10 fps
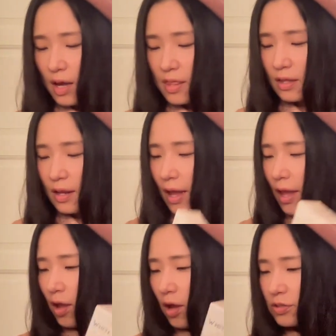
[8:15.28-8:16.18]
And then
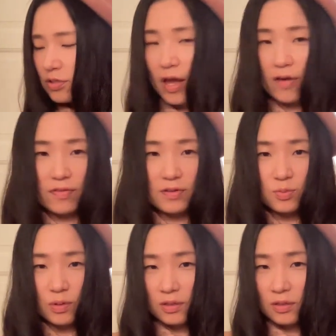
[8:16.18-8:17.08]
I also have
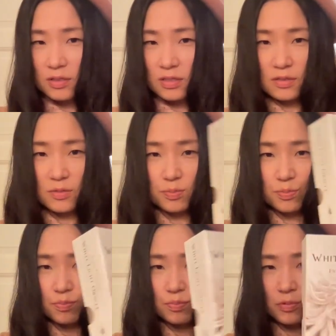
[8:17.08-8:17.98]
this one. This is
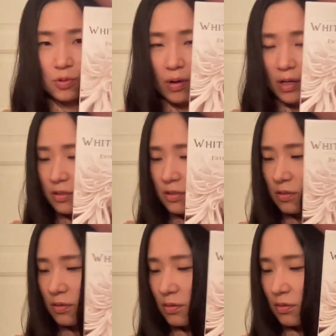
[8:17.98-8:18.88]
quite
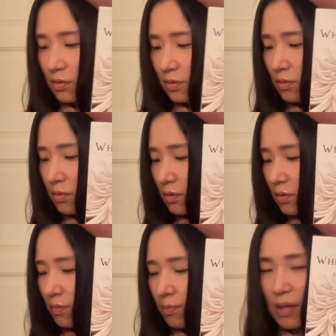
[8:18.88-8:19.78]

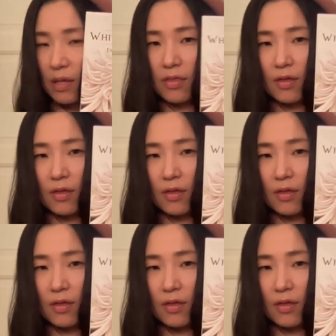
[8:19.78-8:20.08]
big